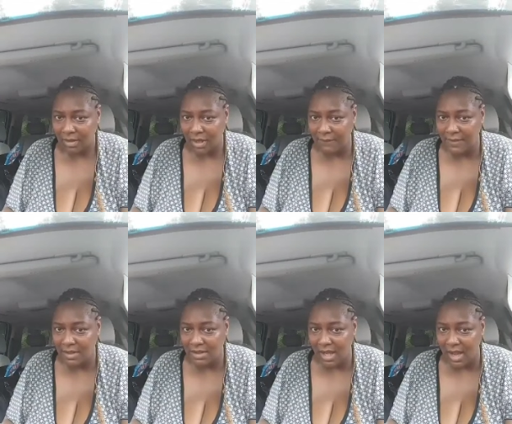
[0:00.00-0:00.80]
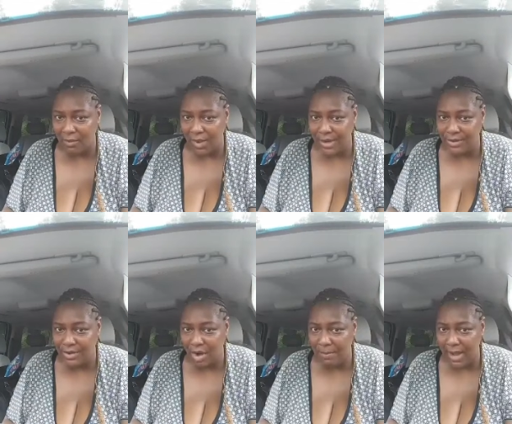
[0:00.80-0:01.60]
They feel the same way. You
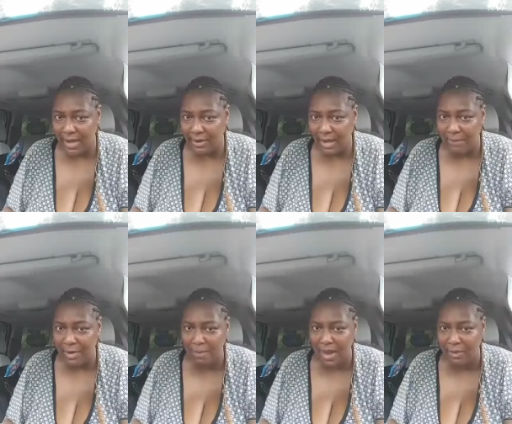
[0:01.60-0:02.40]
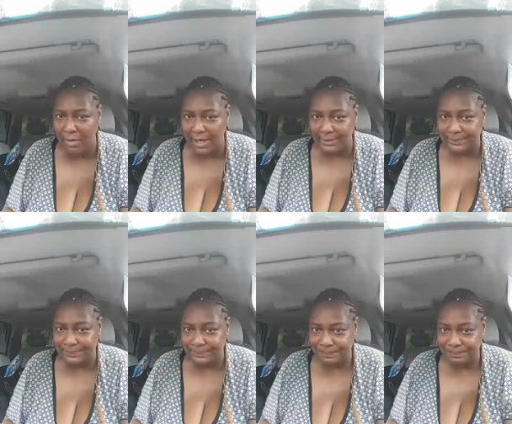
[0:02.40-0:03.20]
know better. I'm no better what?
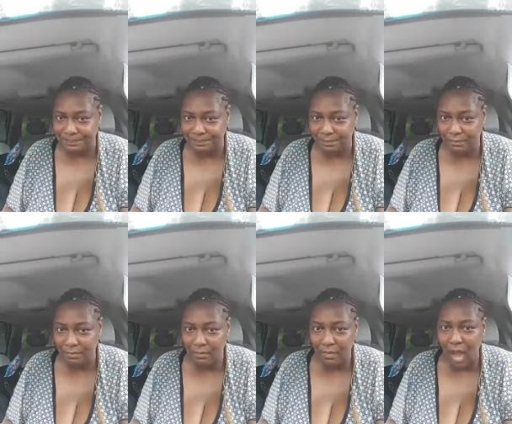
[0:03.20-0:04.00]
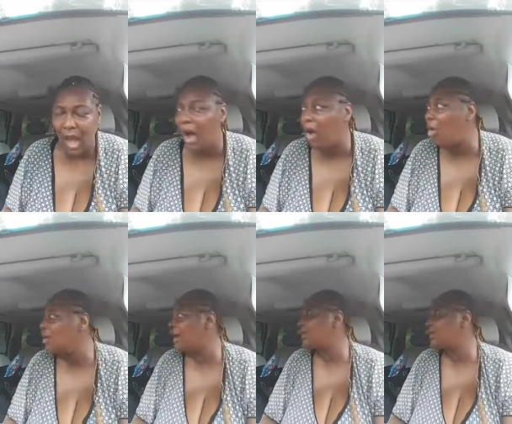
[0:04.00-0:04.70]
How old